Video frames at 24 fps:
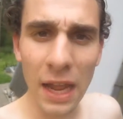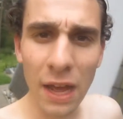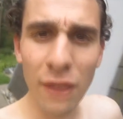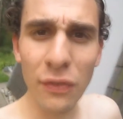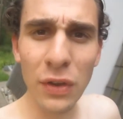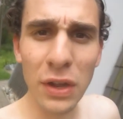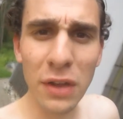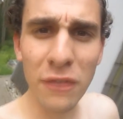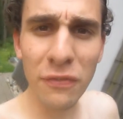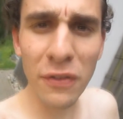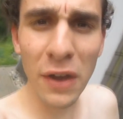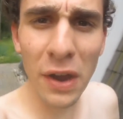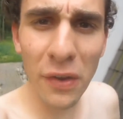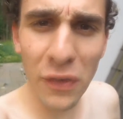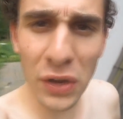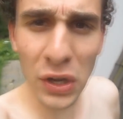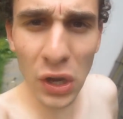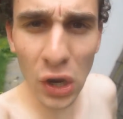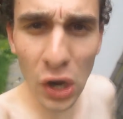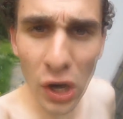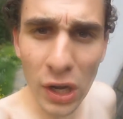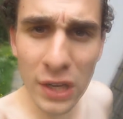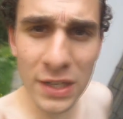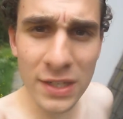having a
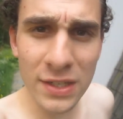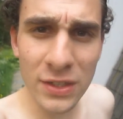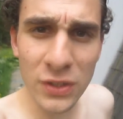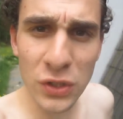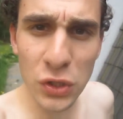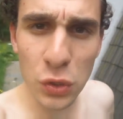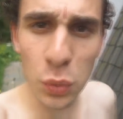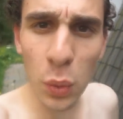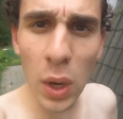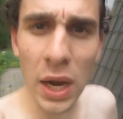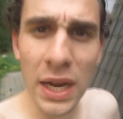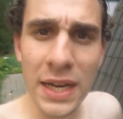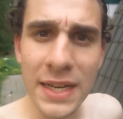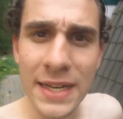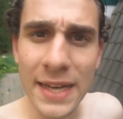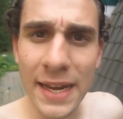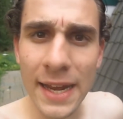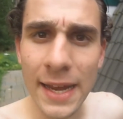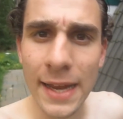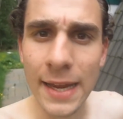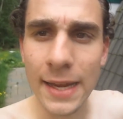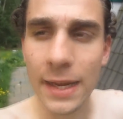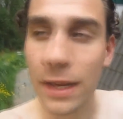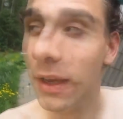very hot and sweaty
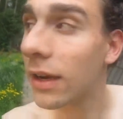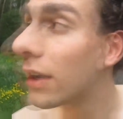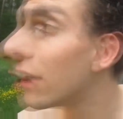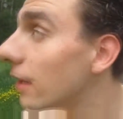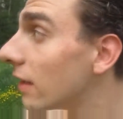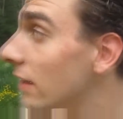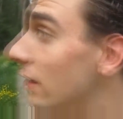day?